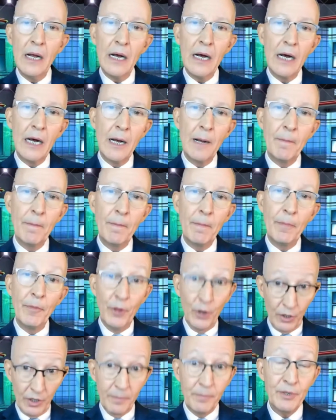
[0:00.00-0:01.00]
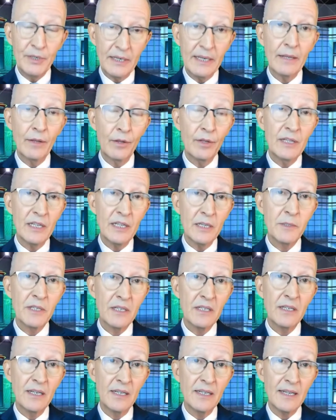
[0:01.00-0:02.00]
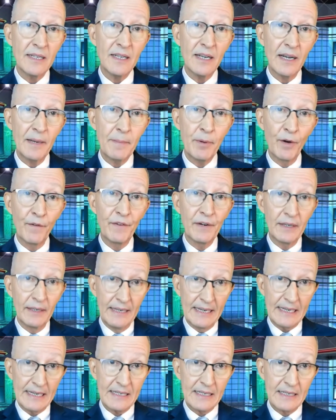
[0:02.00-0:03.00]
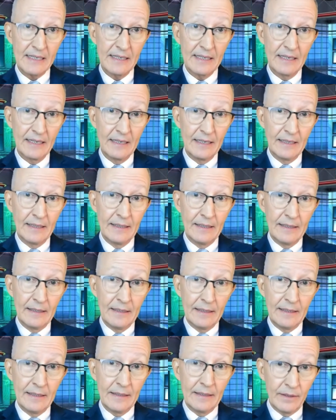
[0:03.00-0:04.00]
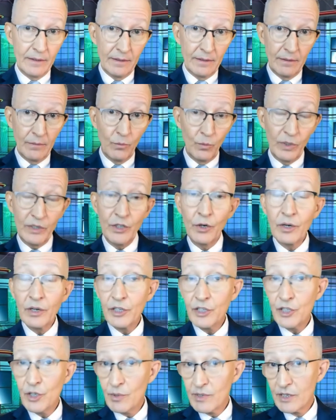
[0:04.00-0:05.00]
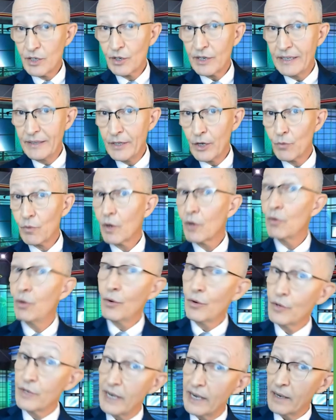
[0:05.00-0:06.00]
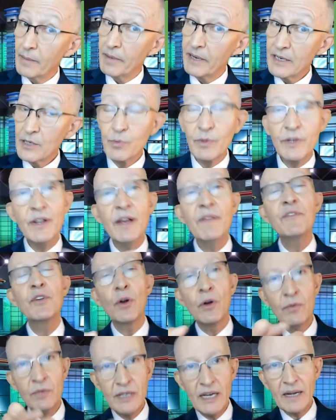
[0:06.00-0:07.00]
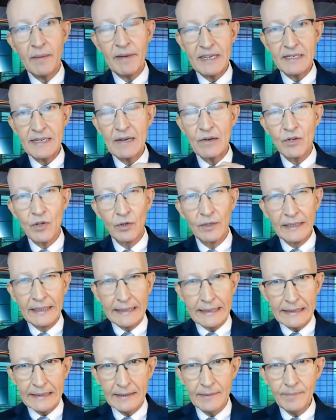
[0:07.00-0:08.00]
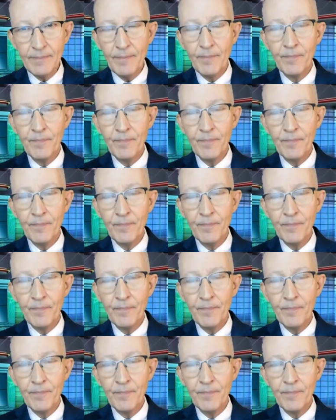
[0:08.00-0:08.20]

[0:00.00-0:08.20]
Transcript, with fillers: Um, they're going to put together this statistically perfect list. What they're going to do is look in their recruiter database. Well, you have your own database now called LinkedIn.